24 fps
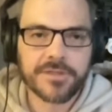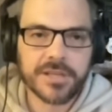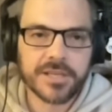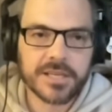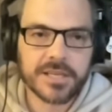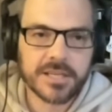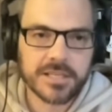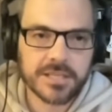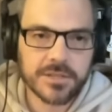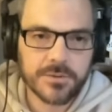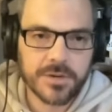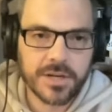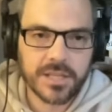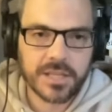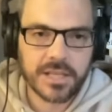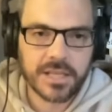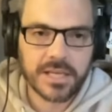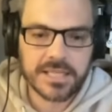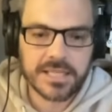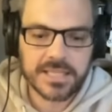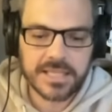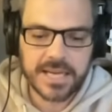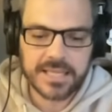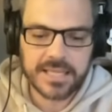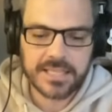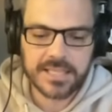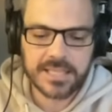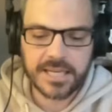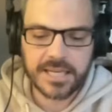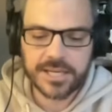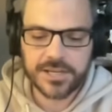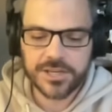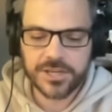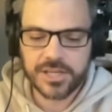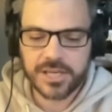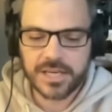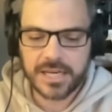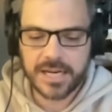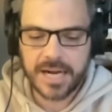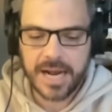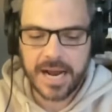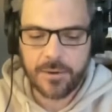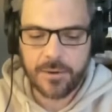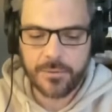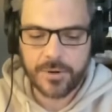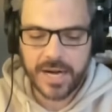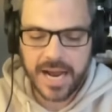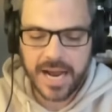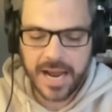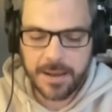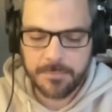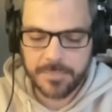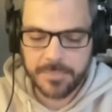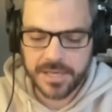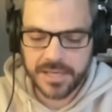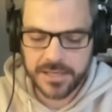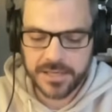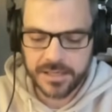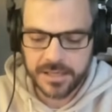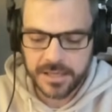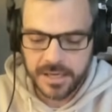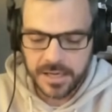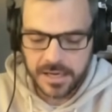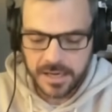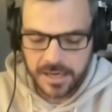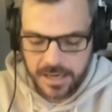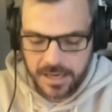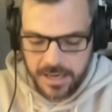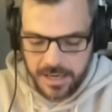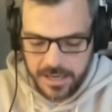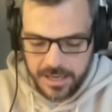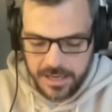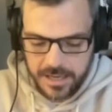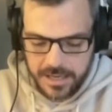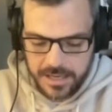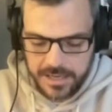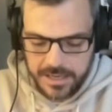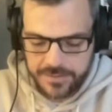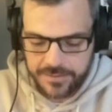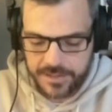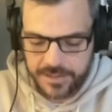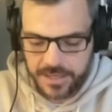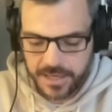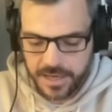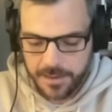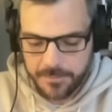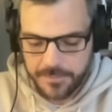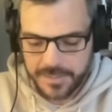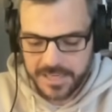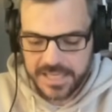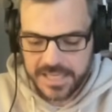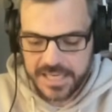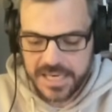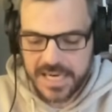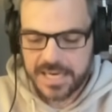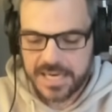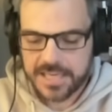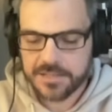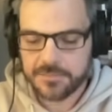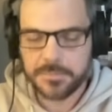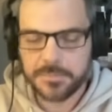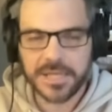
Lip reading: the Nasrallah assassination and how it happened in the coming days.